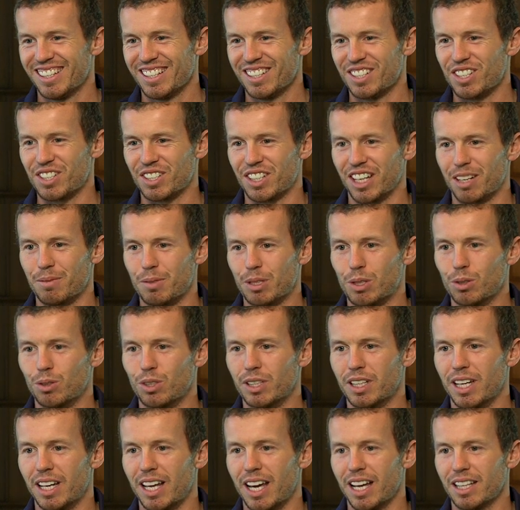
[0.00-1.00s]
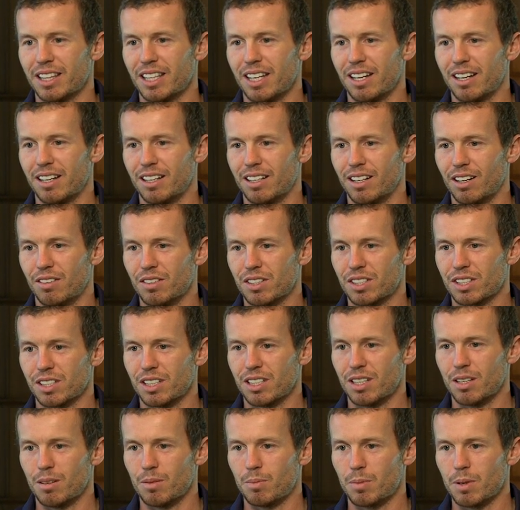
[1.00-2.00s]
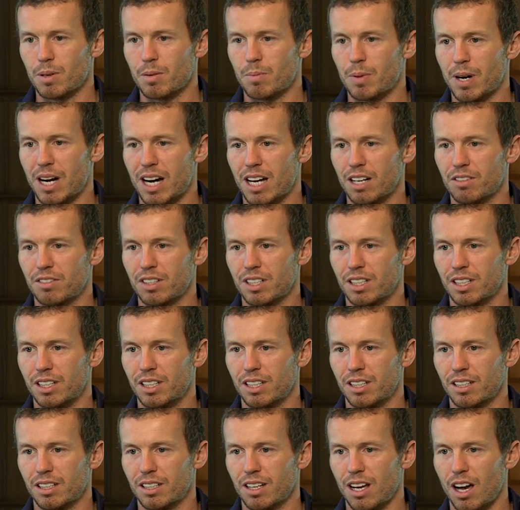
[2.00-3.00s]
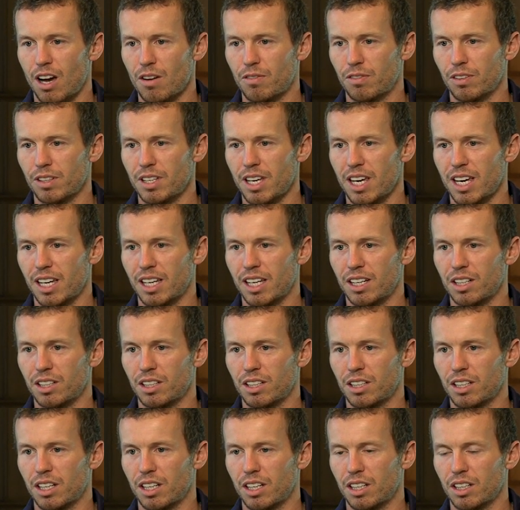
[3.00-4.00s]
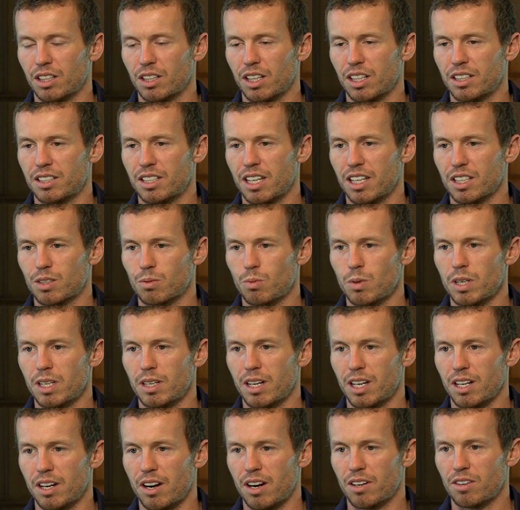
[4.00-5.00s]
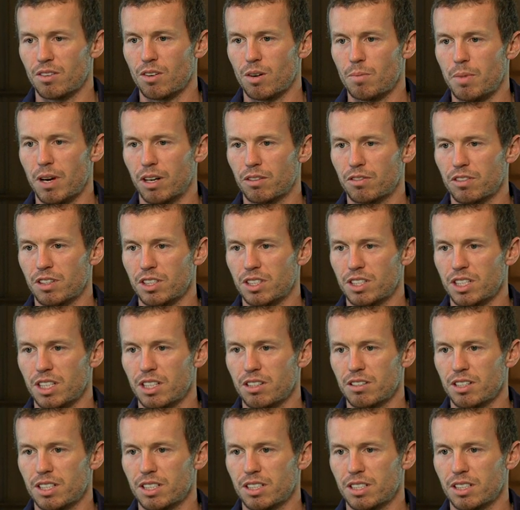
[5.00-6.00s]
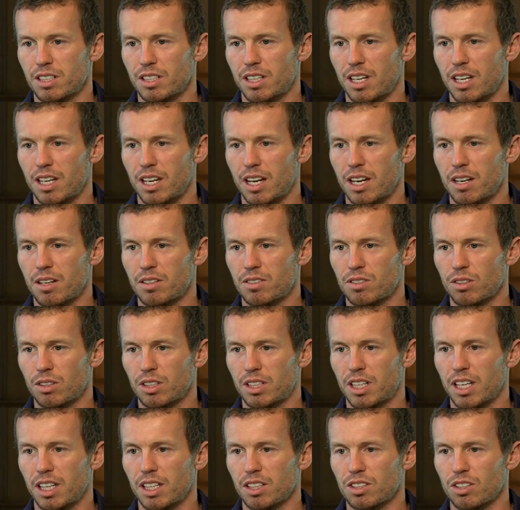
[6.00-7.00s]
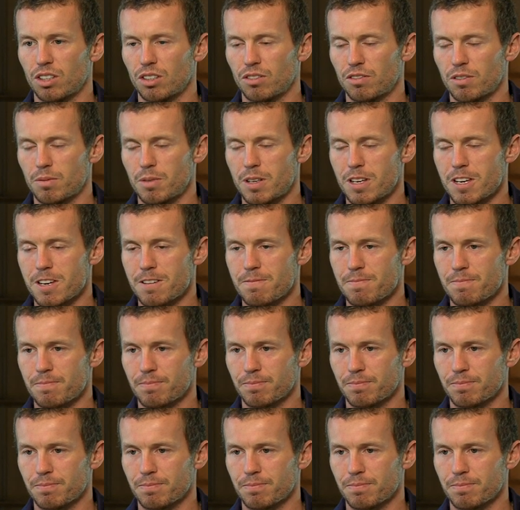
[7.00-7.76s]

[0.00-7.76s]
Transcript: it's just going to be good to get out there and obviously be a part of it, and hopefully, yeah, get a get a, a test win un, under a belt for the series, and, and, and sort of kick us on from there.